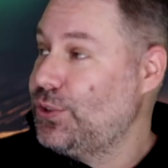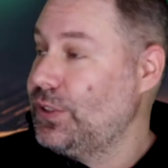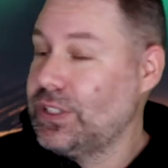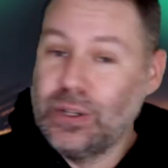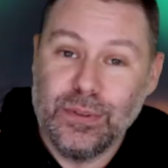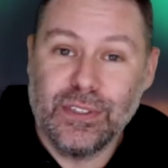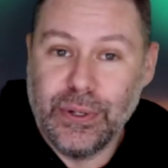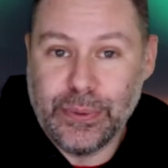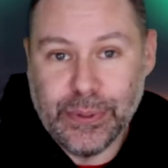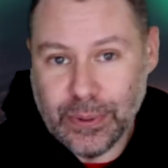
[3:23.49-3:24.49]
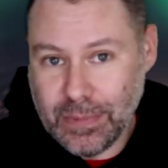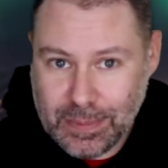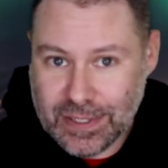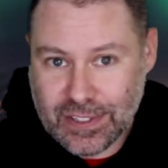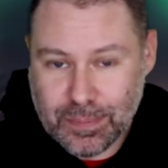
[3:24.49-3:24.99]
the ghost in the room. Maybe
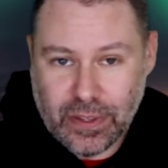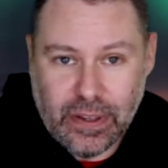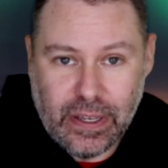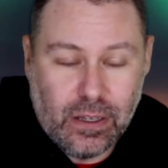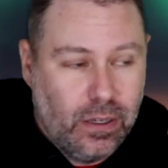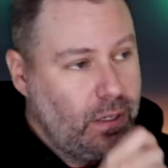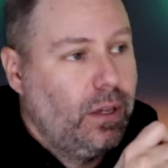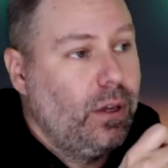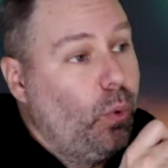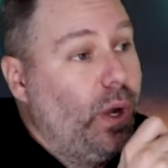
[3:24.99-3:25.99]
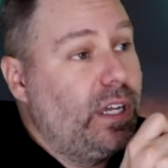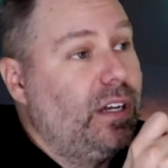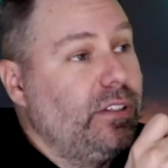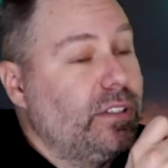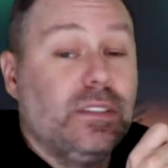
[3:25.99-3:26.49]
it's something like, what
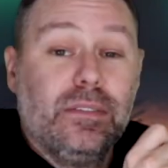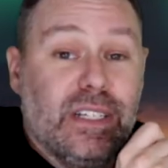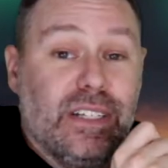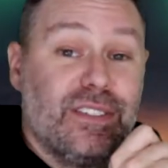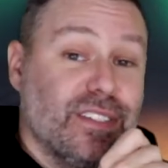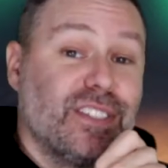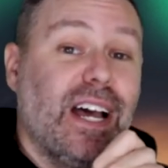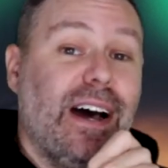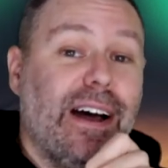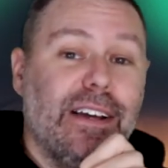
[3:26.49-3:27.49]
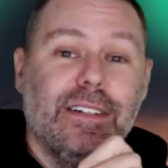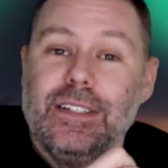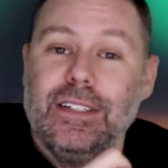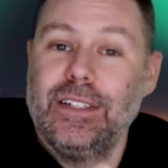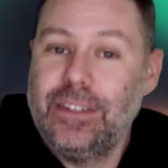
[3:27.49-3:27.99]
color is the sky,
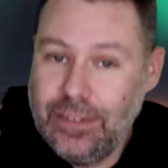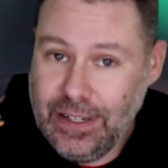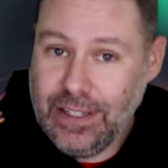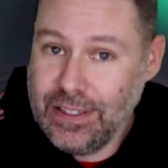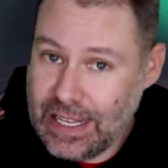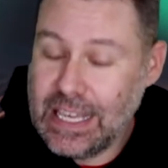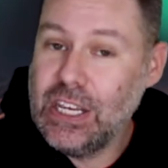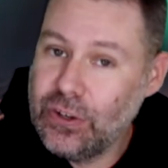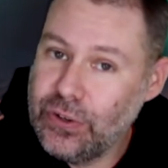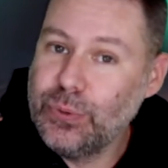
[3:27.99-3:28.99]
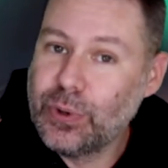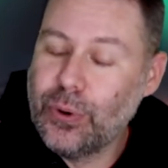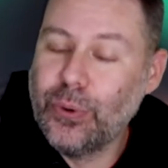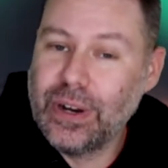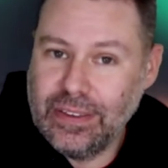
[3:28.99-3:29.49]
right? They hear you
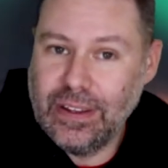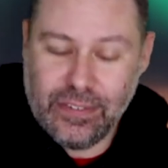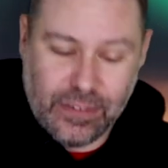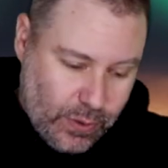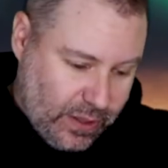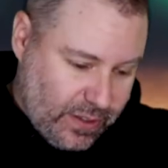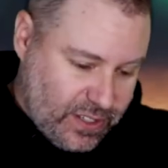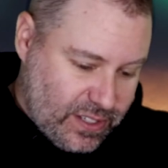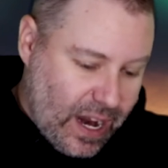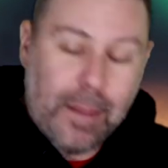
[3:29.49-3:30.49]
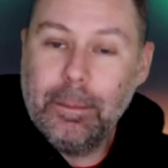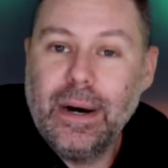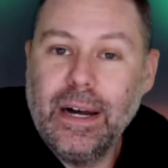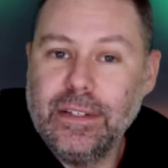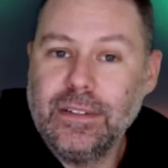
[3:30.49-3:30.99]
recording this. You hit the stop
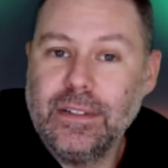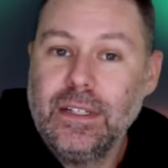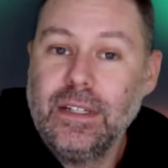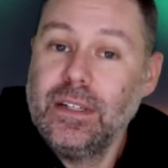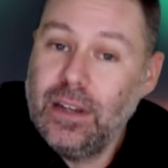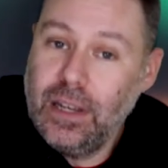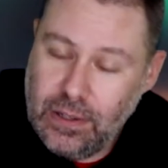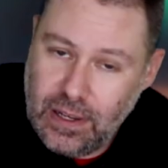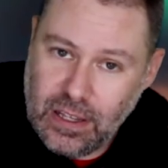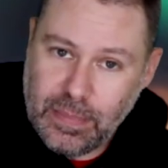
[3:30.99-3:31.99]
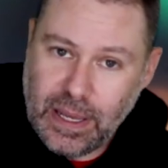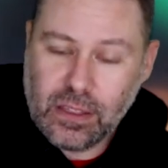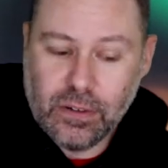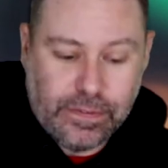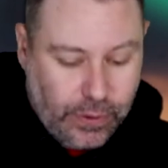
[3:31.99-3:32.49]
button and you hand them back
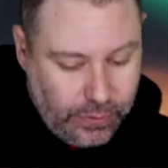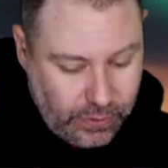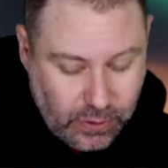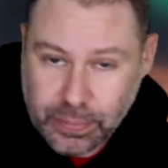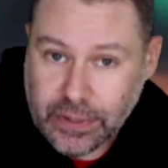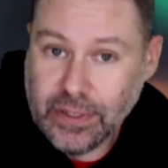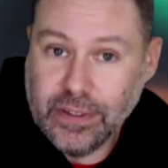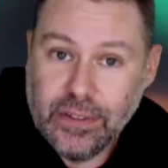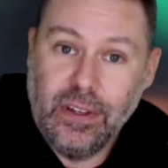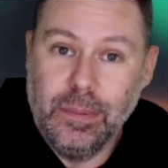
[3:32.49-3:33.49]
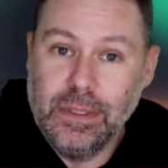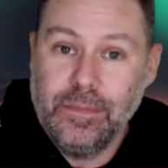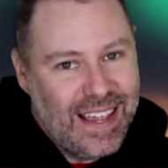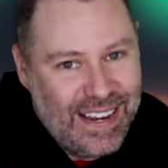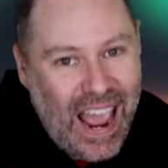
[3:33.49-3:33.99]
their phone or you put it on the table.
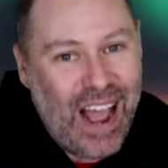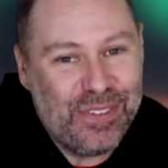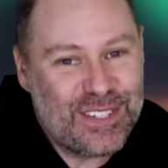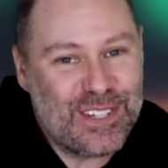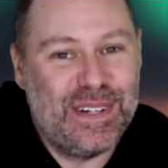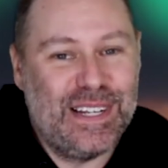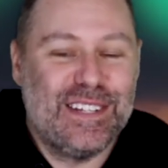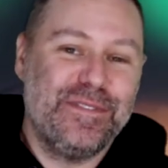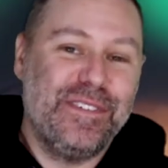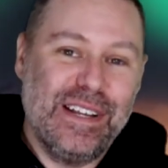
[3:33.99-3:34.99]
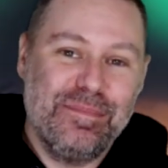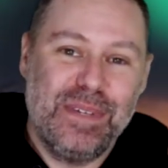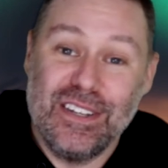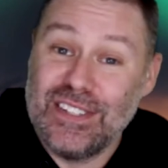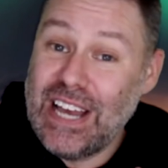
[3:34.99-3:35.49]
Now this is when it gets fun
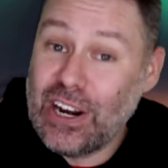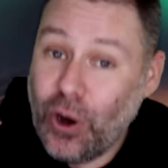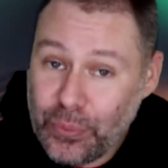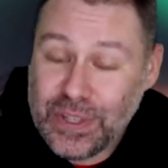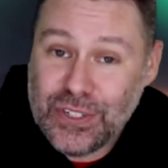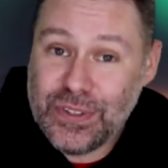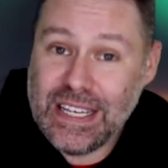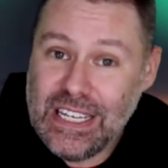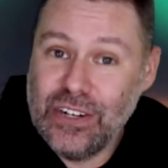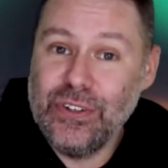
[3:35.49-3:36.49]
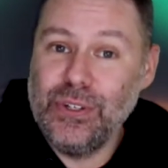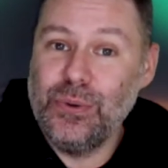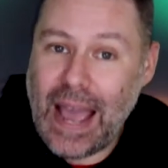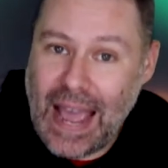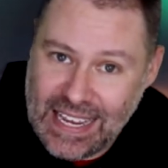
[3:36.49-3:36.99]
because not only do they hear you
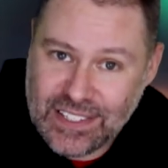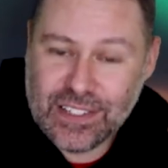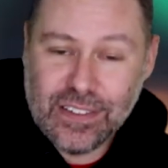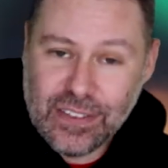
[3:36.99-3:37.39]
asking the